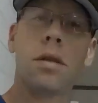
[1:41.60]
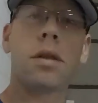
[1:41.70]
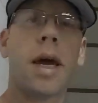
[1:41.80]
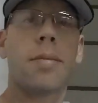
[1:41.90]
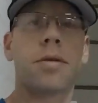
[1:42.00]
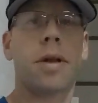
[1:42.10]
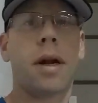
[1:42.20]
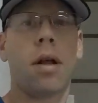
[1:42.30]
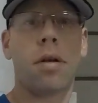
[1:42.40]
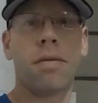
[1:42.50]
capture that
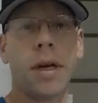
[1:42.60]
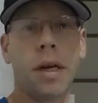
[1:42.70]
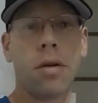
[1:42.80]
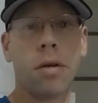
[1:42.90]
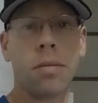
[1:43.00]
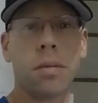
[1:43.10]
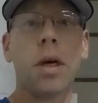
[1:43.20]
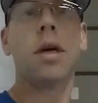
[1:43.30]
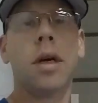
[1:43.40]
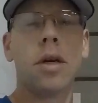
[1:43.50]
all on video and
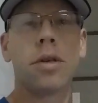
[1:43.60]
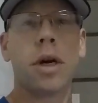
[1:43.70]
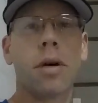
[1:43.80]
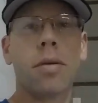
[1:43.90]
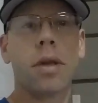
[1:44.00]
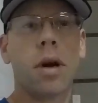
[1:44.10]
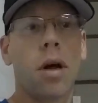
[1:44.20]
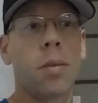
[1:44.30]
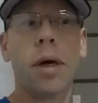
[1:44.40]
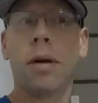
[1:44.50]
share it with
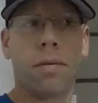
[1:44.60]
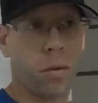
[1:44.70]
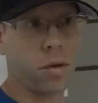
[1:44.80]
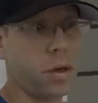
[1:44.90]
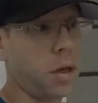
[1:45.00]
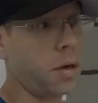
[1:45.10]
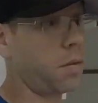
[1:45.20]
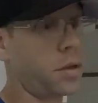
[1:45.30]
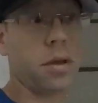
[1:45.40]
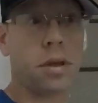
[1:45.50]
y'all. But unfortunately it
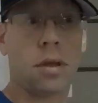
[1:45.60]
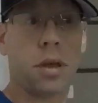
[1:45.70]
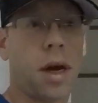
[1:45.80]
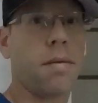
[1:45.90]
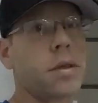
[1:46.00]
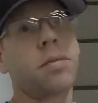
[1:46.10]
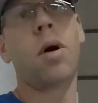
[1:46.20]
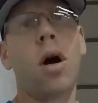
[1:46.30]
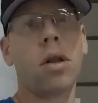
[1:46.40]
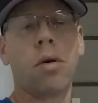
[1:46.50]
was just kind of a
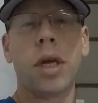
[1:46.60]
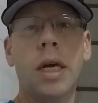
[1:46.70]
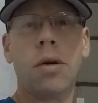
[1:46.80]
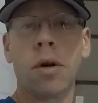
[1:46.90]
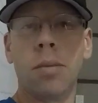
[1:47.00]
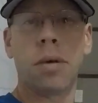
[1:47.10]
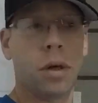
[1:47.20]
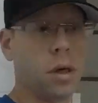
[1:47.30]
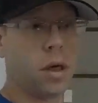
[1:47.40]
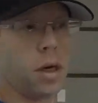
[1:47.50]
small low-key group.
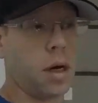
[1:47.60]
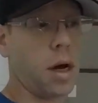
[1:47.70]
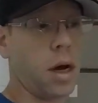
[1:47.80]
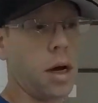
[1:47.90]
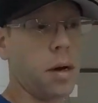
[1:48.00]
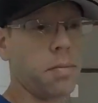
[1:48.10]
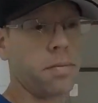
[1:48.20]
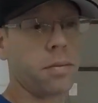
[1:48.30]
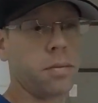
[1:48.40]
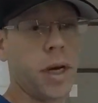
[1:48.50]

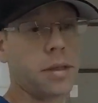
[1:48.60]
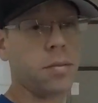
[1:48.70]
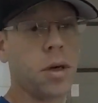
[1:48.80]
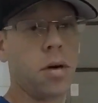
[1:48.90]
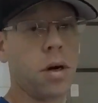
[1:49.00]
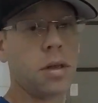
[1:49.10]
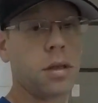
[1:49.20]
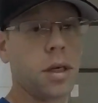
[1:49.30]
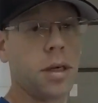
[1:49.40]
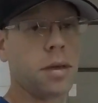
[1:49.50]
We had some
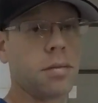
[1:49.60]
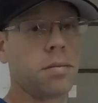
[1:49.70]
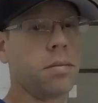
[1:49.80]
donuts and